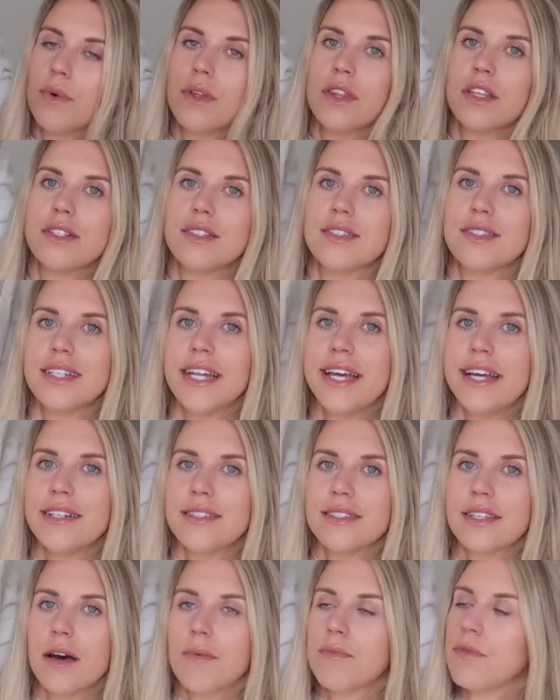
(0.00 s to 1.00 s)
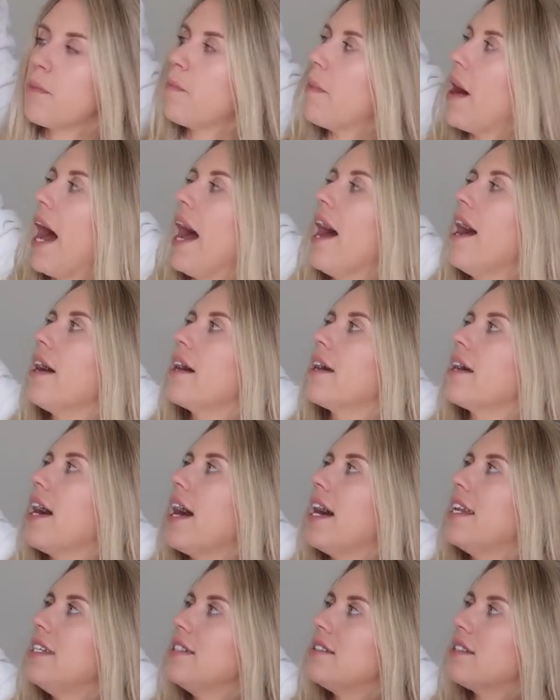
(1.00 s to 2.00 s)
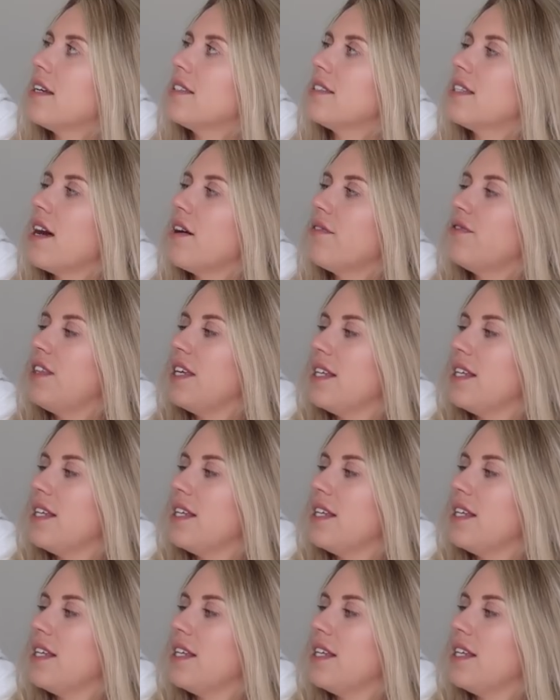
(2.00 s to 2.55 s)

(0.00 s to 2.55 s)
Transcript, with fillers: with a slit up the back and it does have